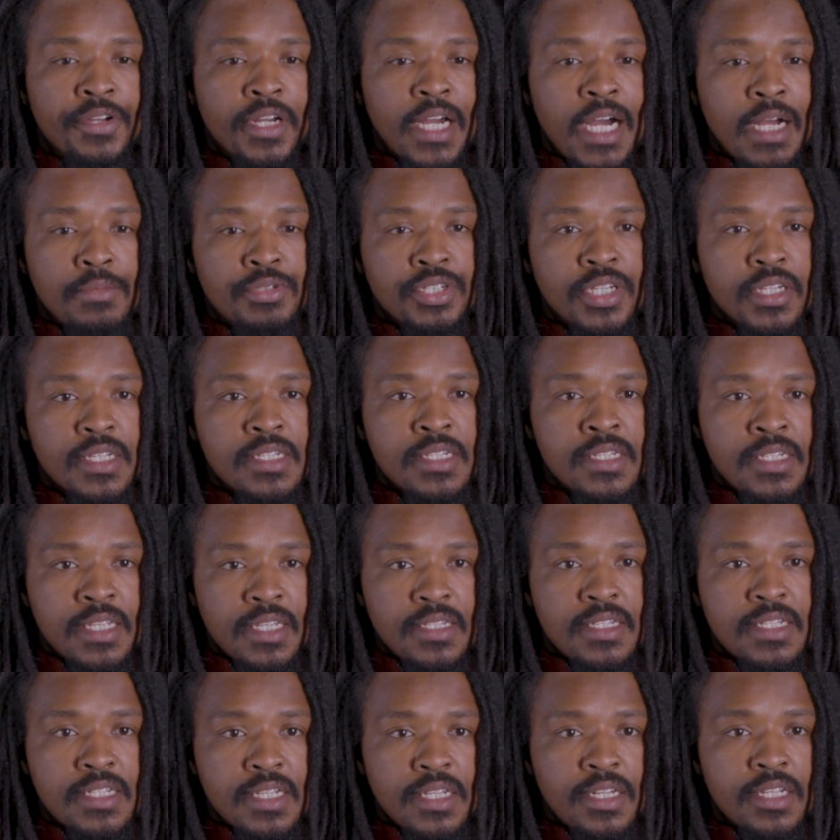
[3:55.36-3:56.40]
an object
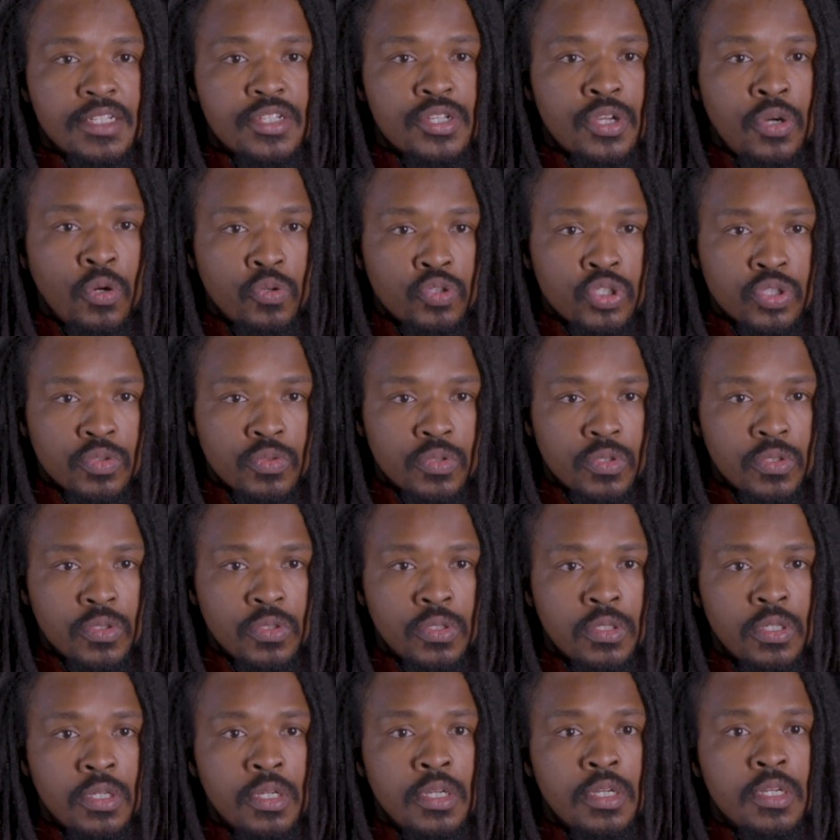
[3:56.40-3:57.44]
sits in its
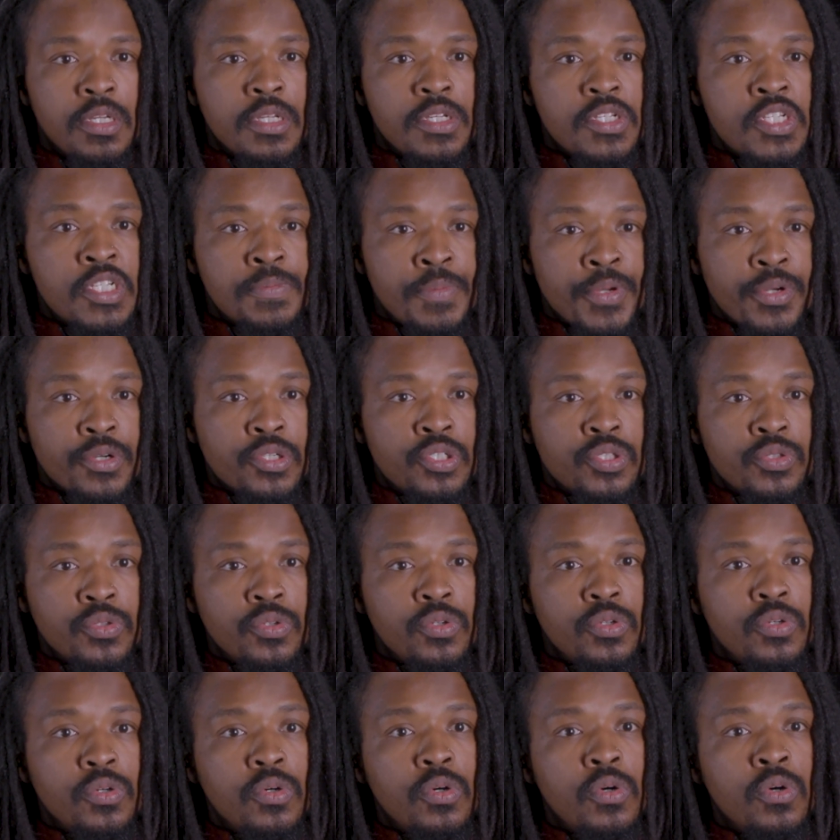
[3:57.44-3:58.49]
cultural,
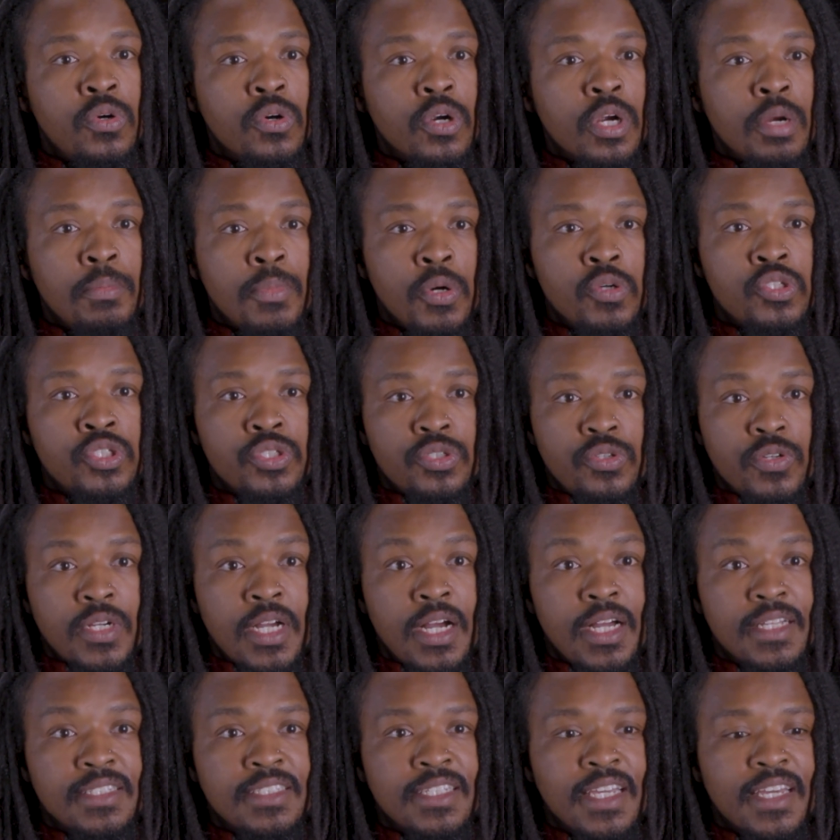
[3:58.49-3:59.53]
spiritual, or emotional
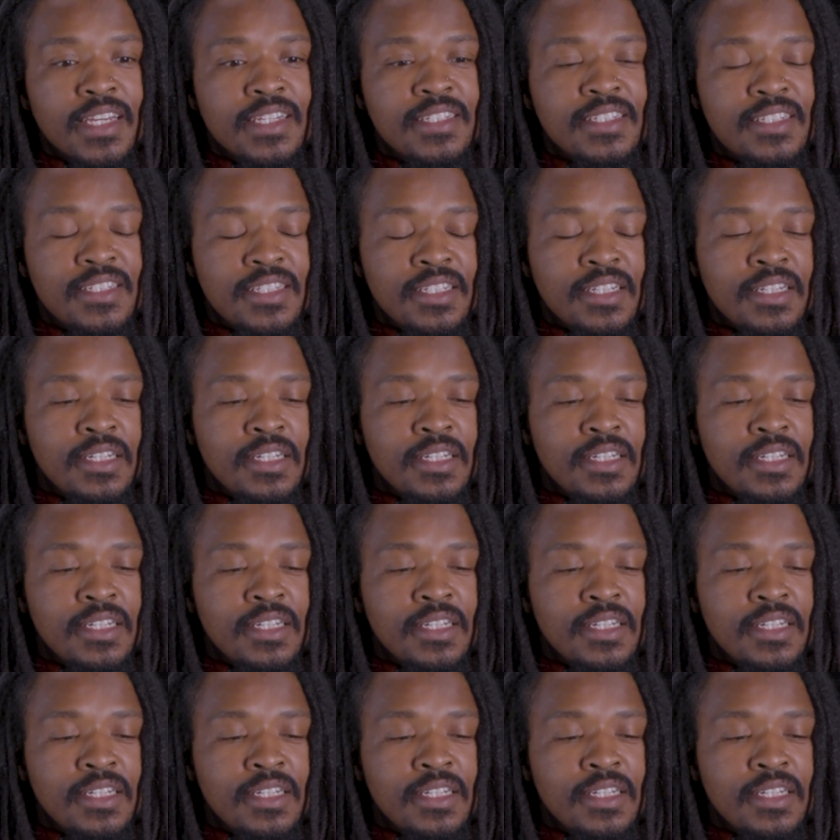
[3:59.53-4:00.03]
context.